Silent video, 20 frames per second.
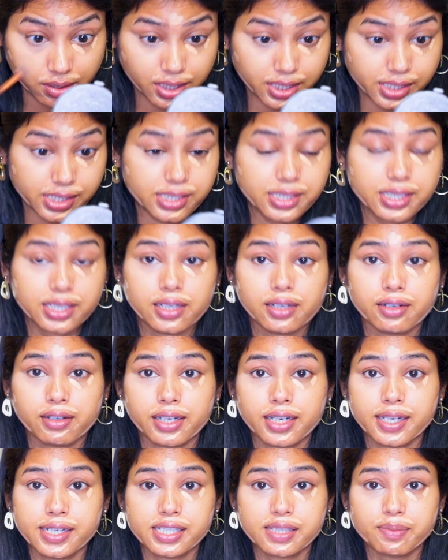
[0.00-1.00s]
concealer
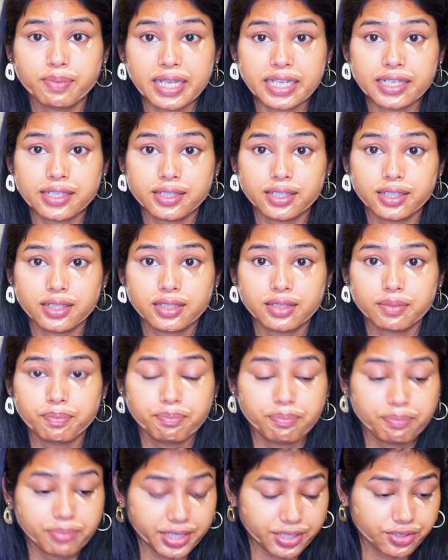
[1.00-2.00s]
gets
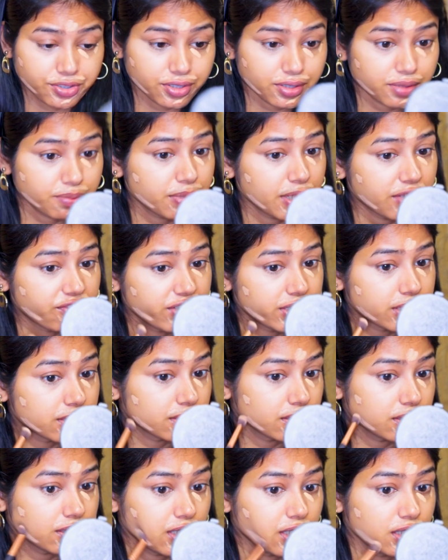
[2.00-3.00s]
blended better by with
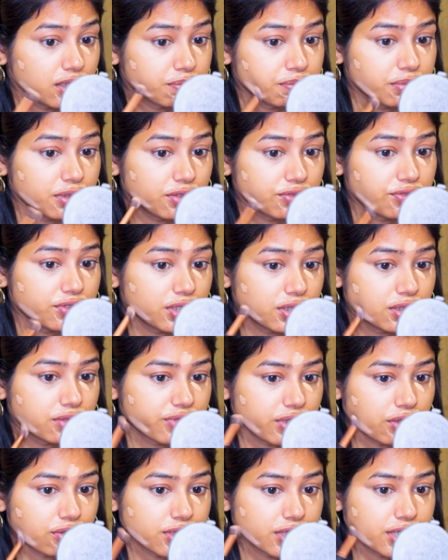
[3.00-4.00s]
the help of a
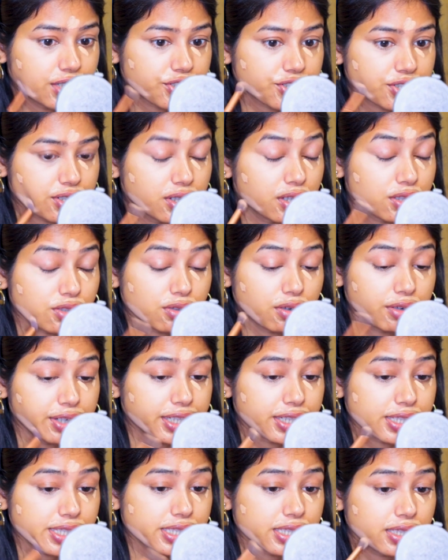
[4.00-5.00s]
foundation,
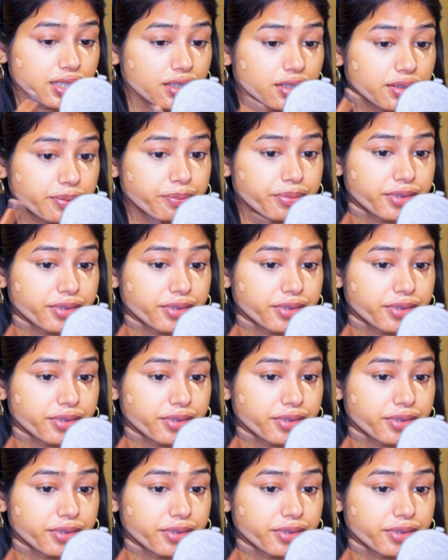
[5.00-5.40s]
concealer